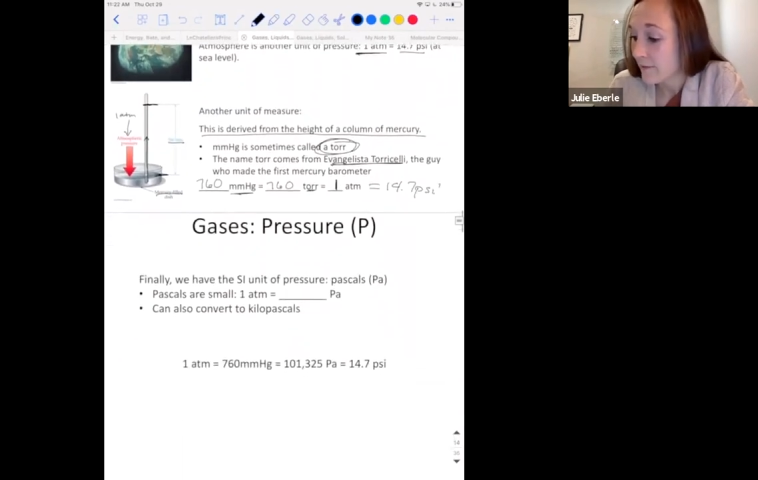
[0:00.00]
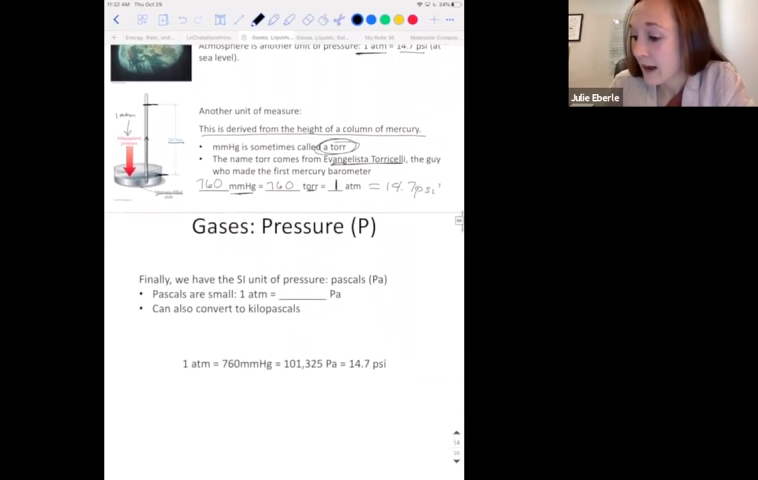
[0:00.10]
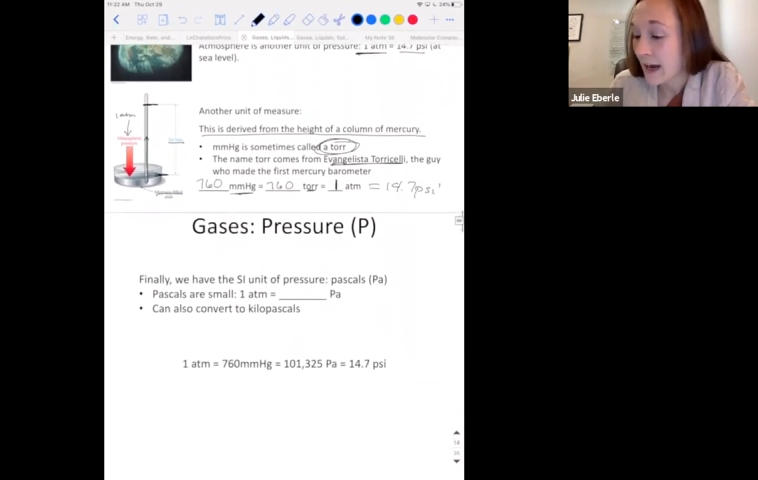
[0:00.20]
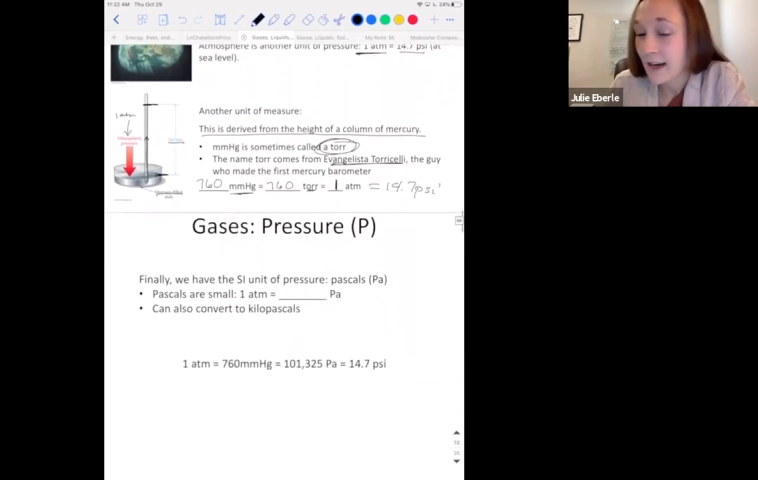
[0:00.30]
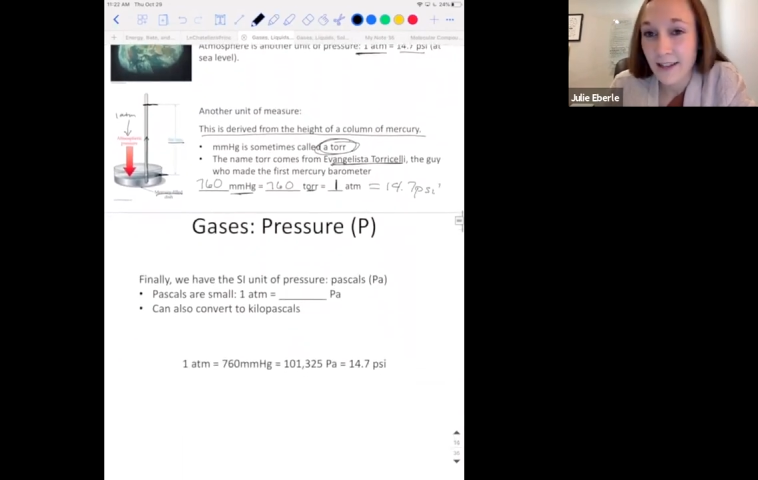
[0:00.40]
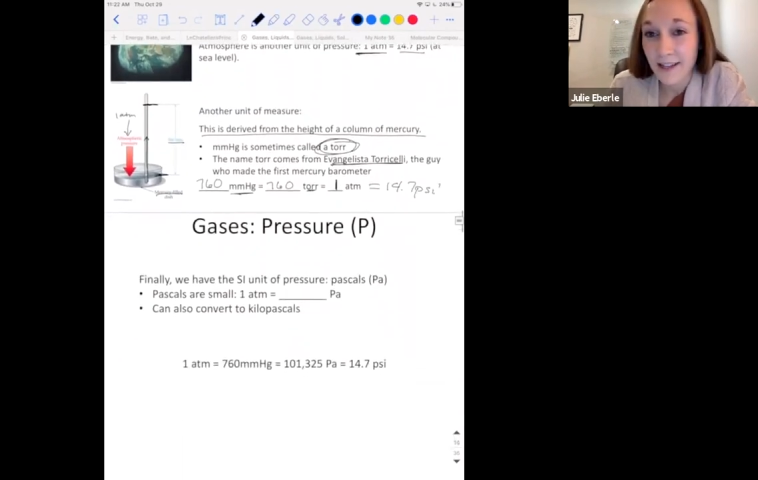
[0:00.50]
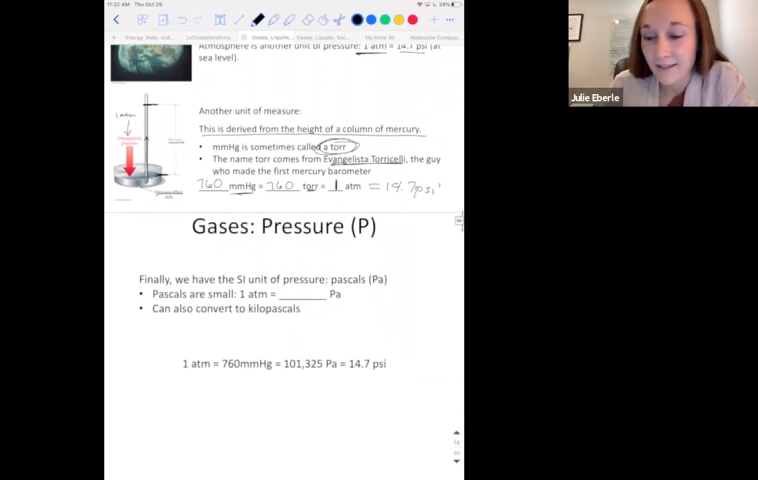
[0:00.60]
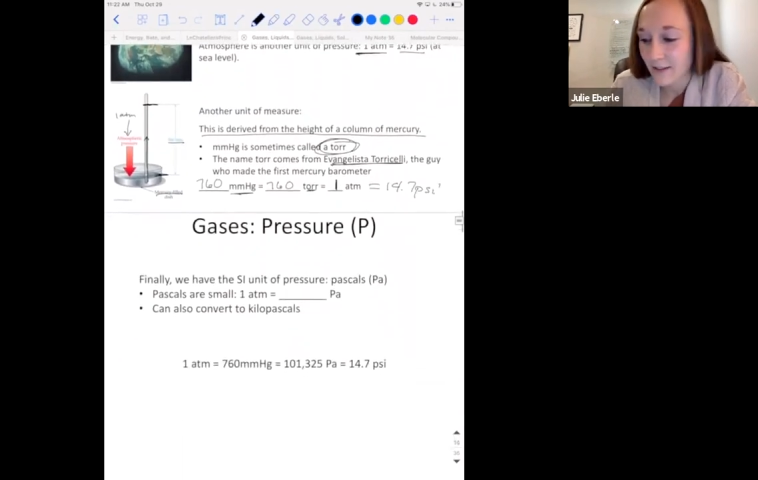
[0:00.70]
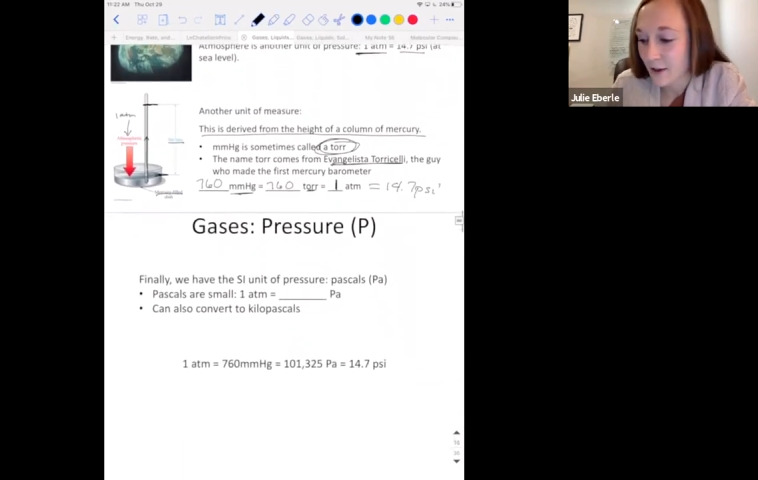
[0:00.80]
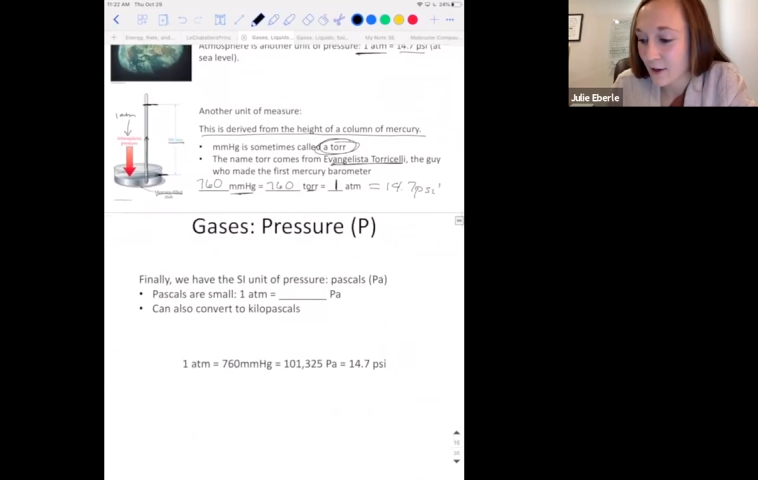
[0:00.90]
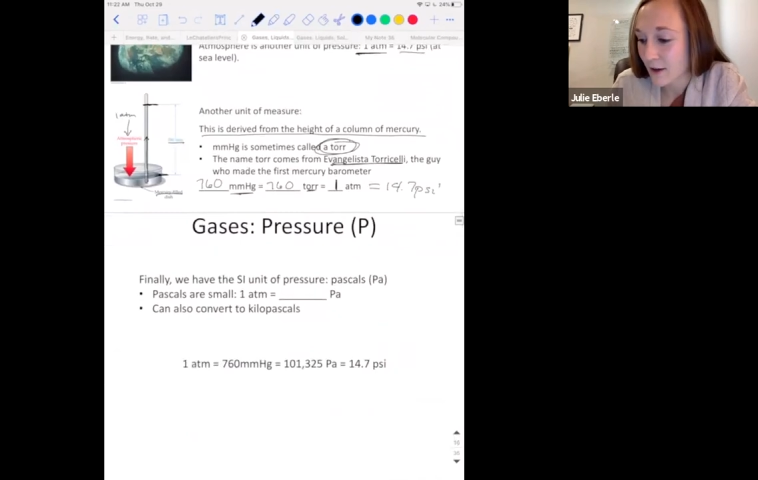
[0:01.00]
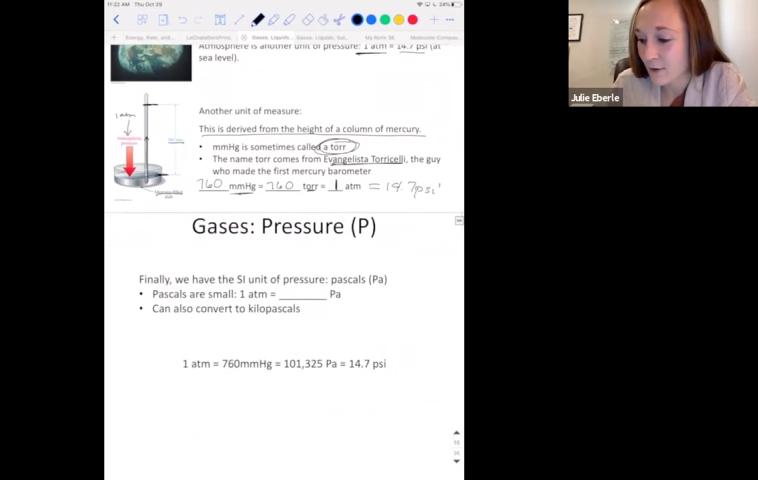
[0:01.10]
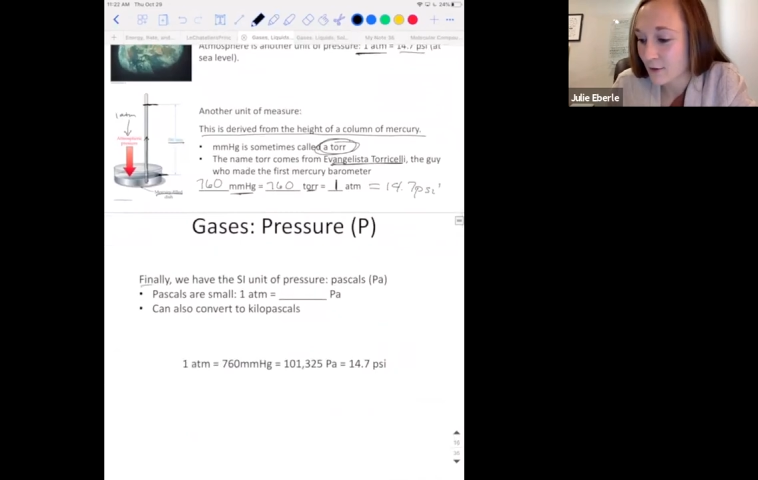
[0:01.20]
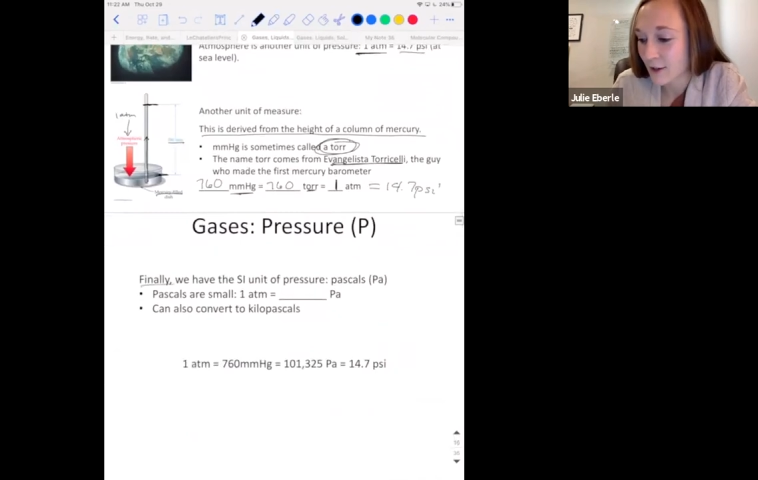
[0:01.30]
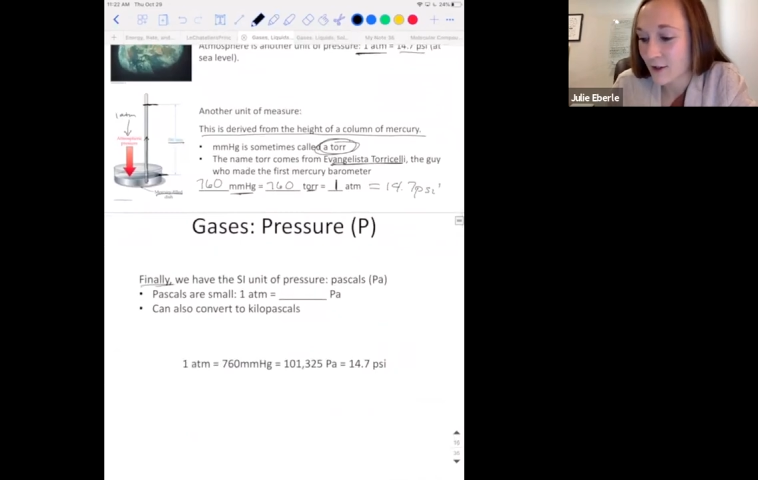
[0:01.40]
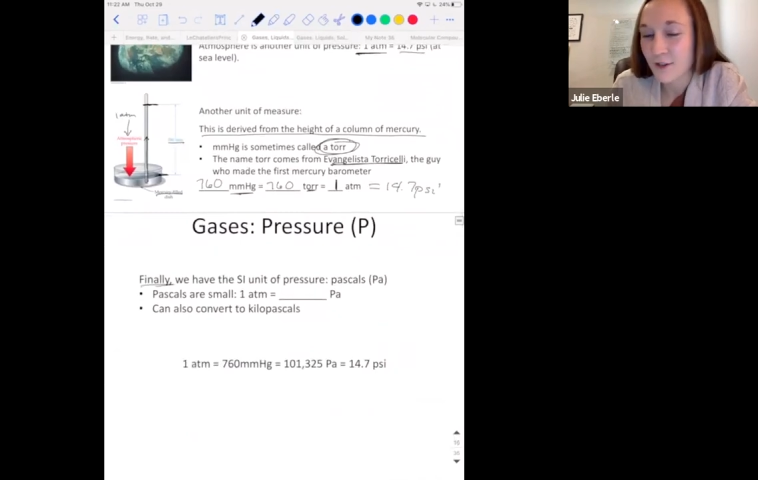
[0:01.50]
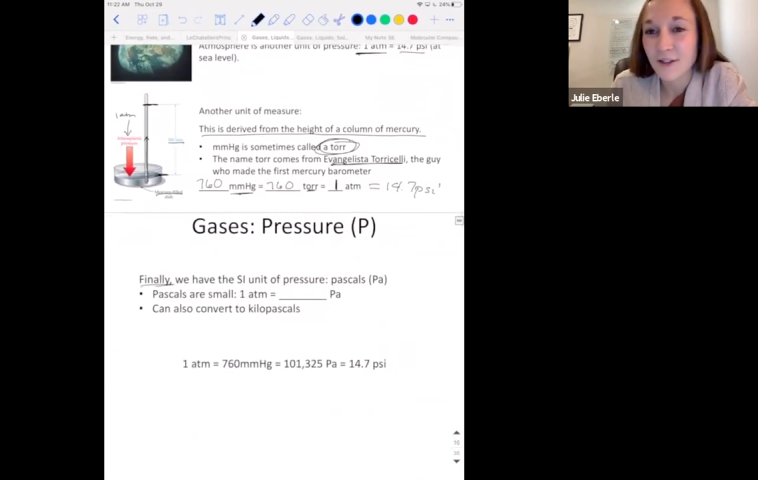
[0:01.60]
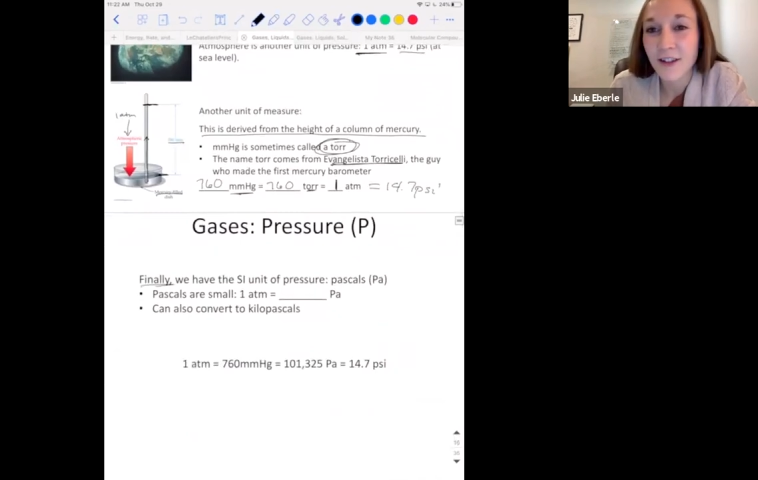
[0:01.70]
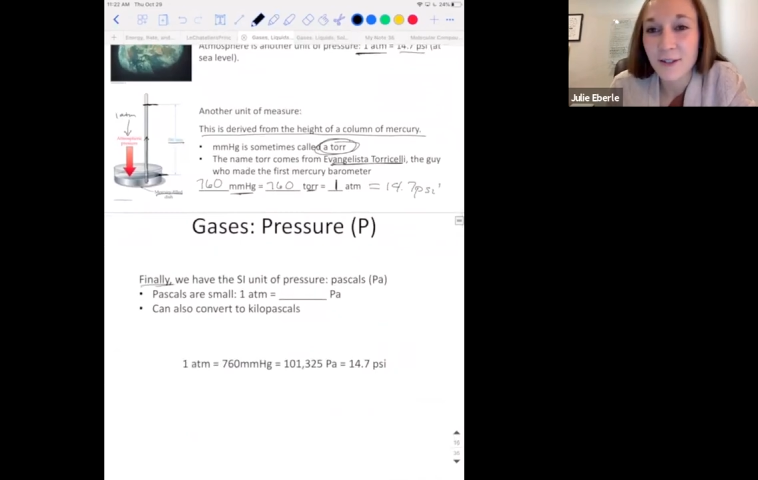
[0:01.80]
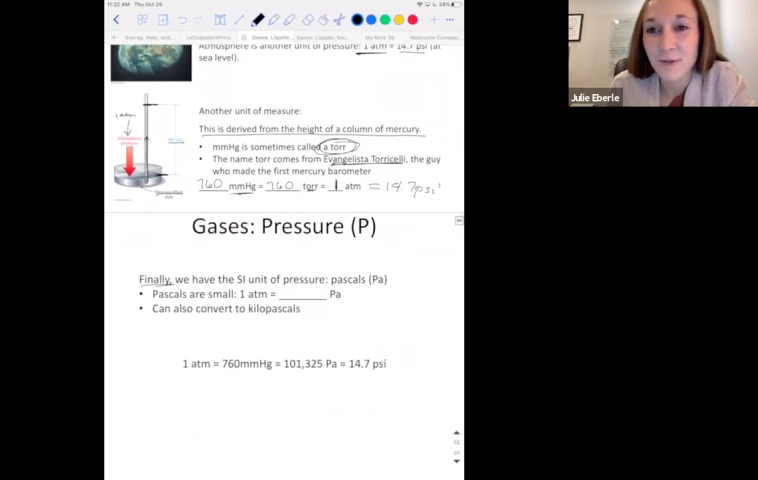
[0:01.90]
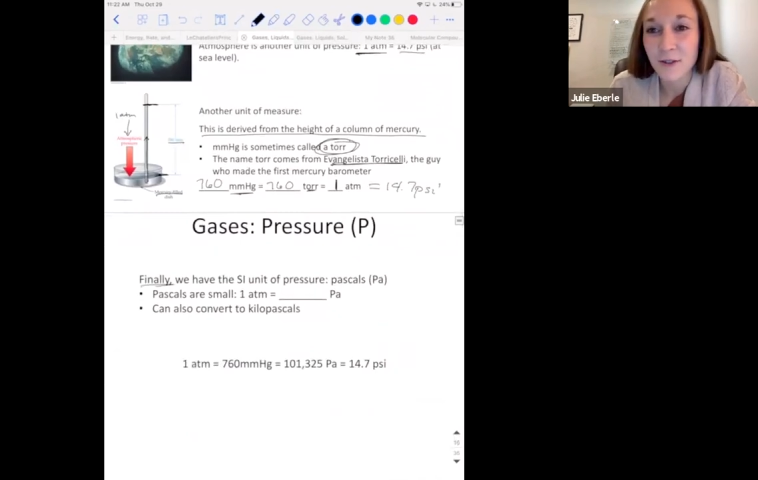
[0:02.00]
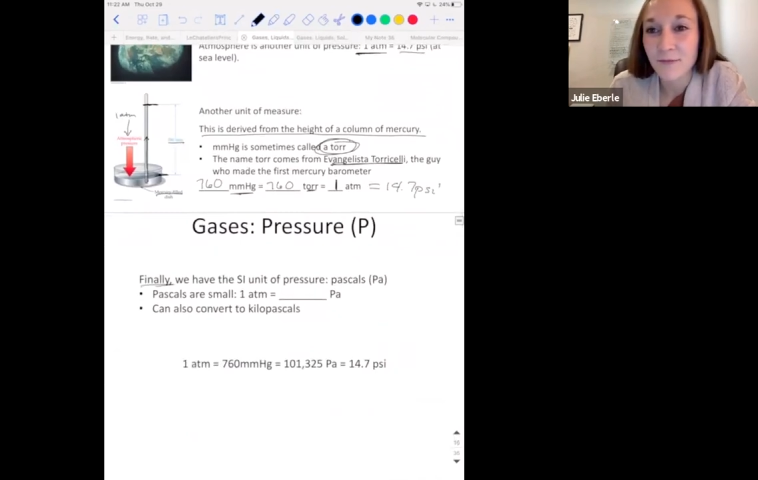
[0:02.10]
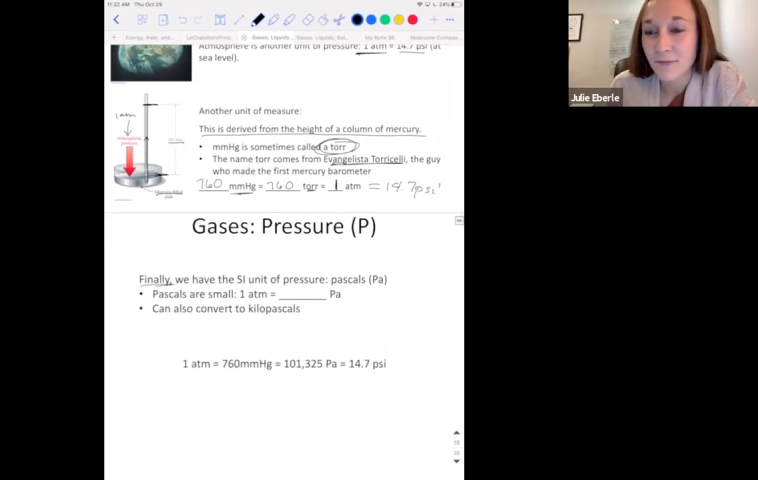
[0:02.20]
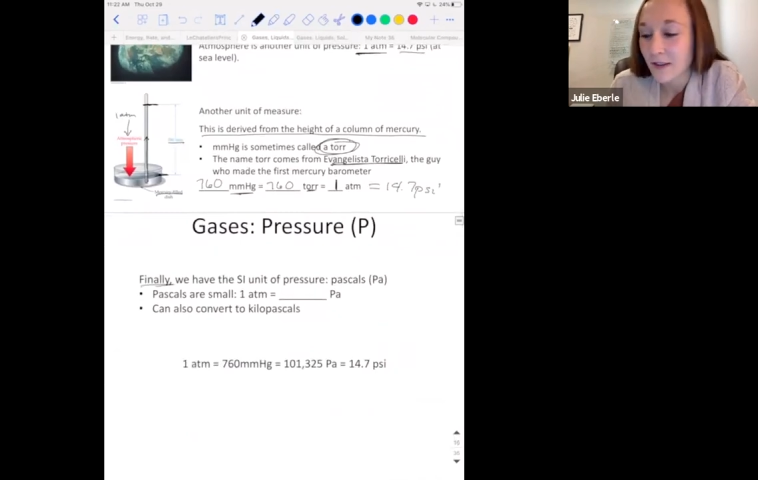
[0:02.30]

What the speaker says: Finally, though, I will tell you, this is the last one.